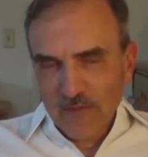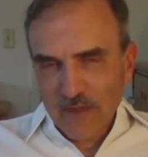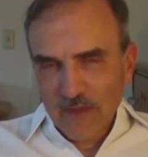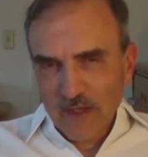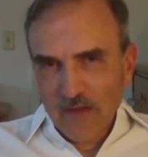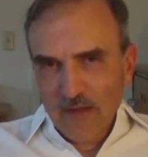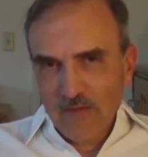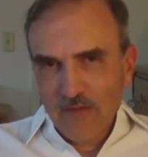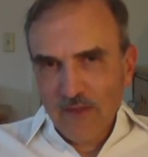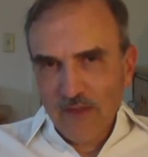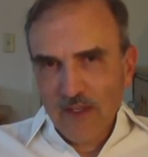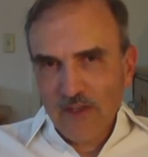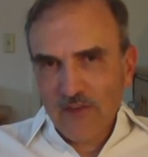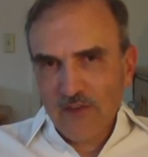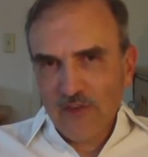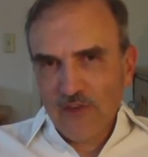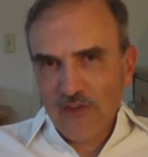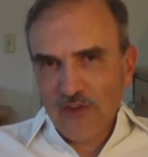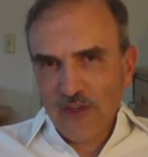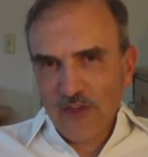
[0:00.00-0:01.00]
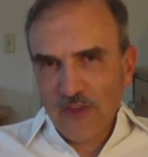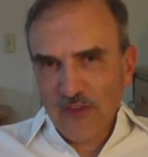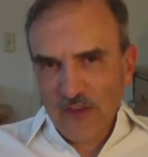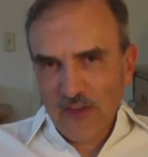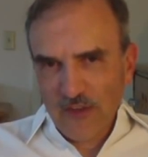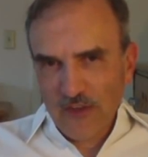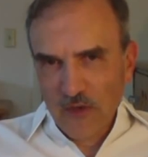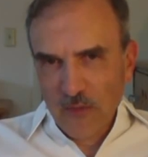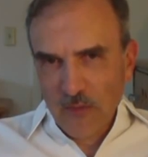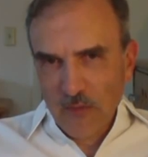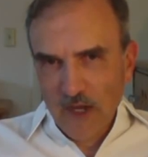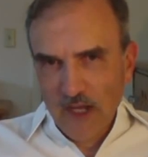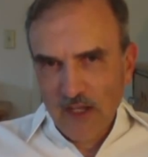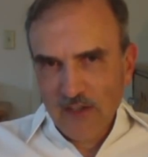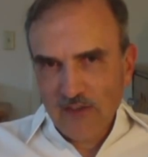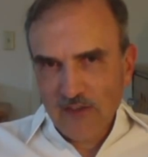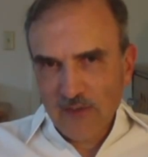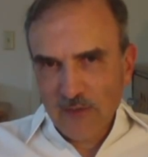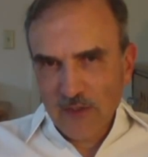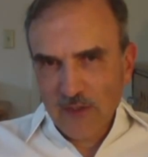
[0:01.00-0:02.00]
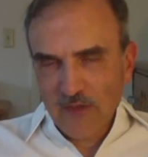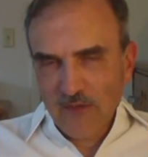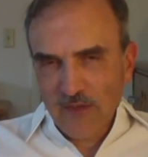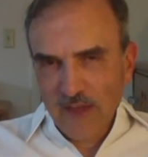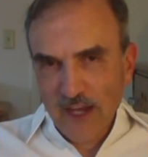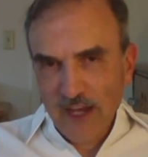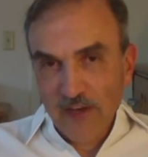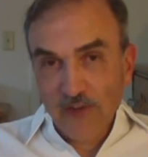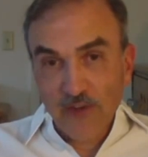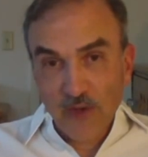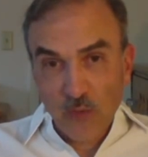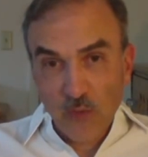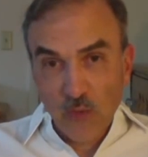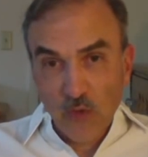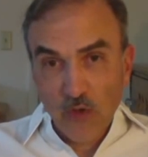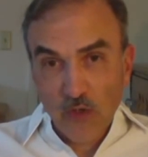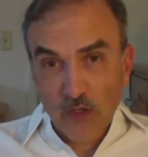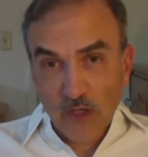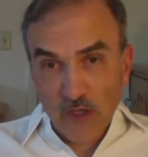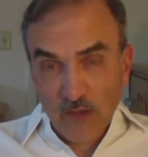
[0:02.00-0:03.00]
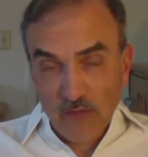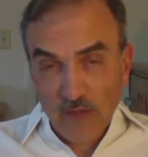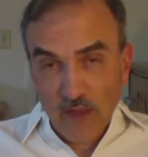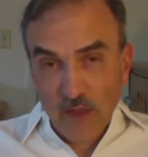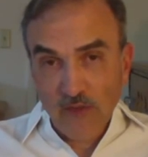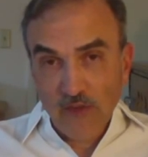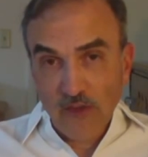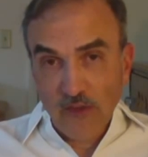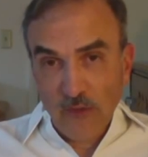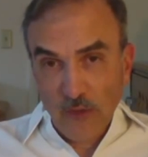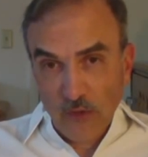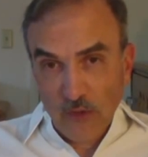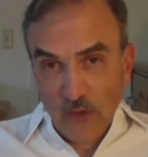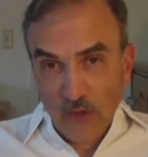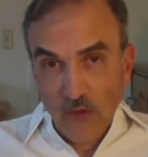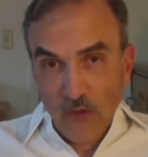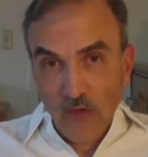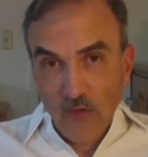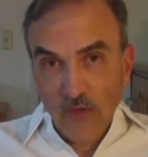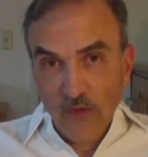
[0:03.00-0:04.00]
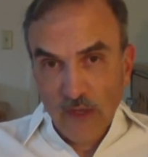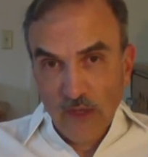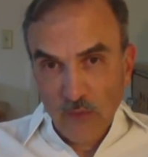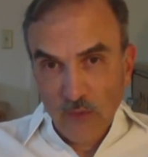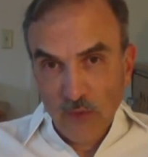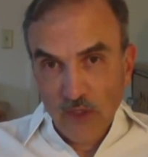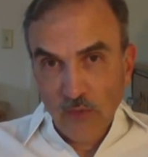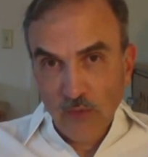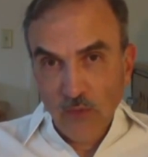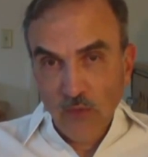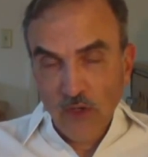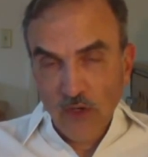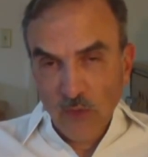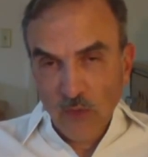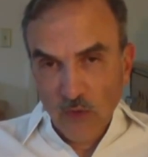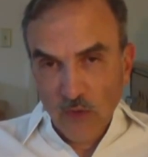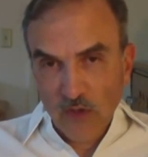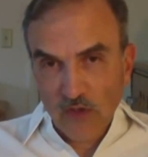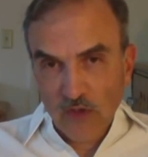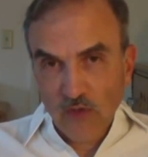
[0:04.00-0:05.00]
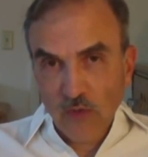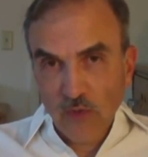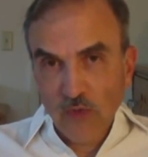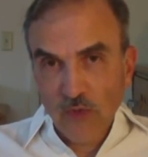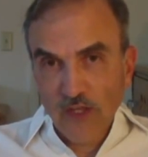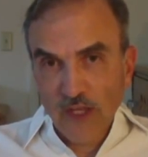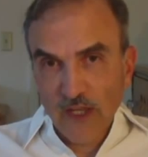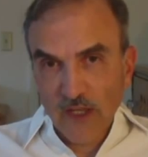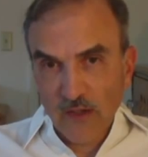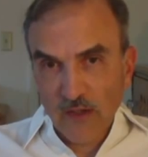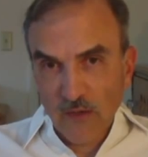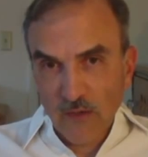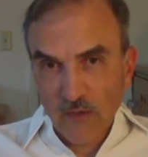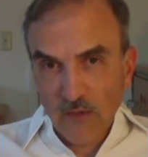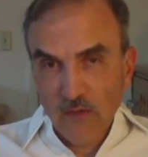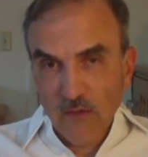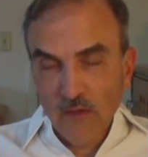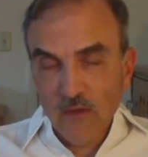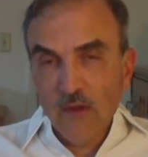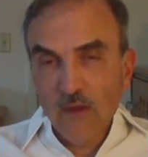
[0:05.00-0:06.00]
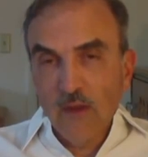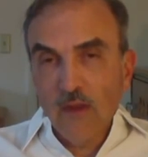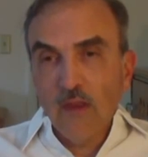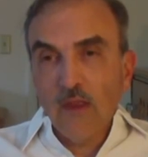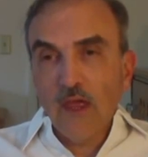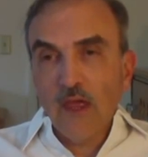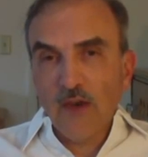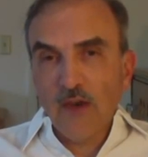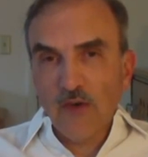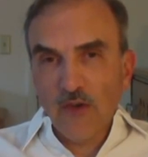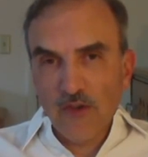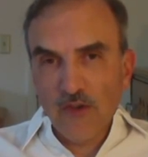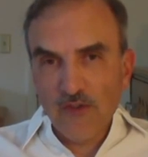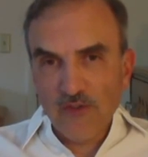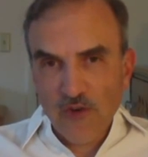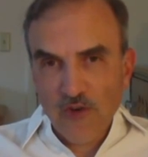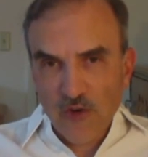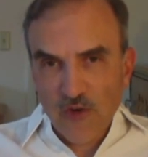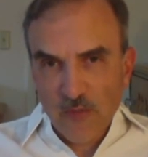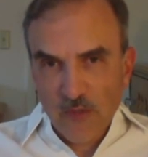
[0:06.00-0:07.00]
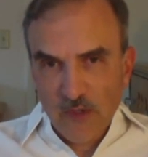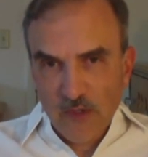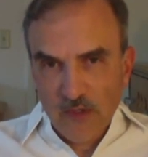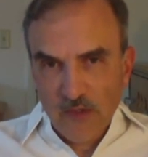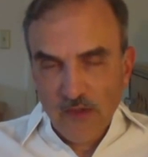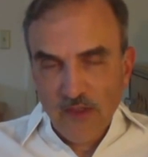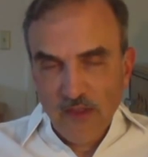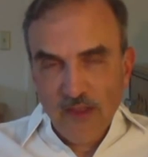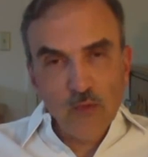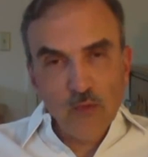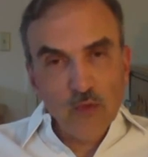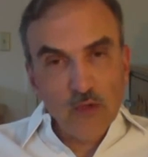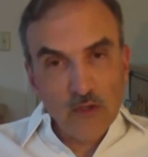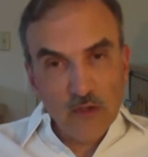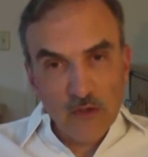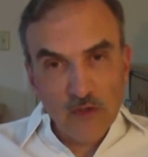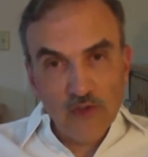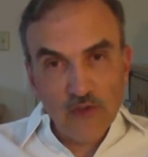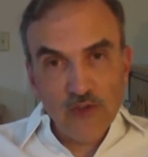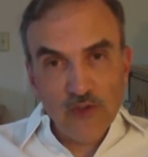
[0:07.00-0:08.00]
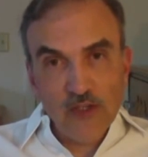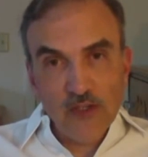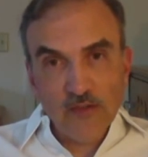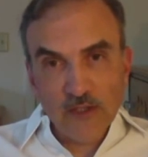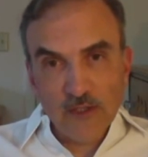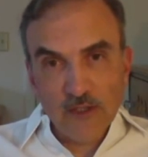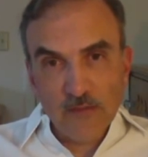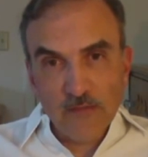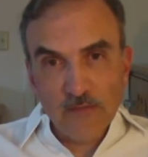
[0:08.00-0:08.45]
And if they just set their mind to it, if they actually work, if they set their goal and they really want to work toward that goal and are determined, they will achieve it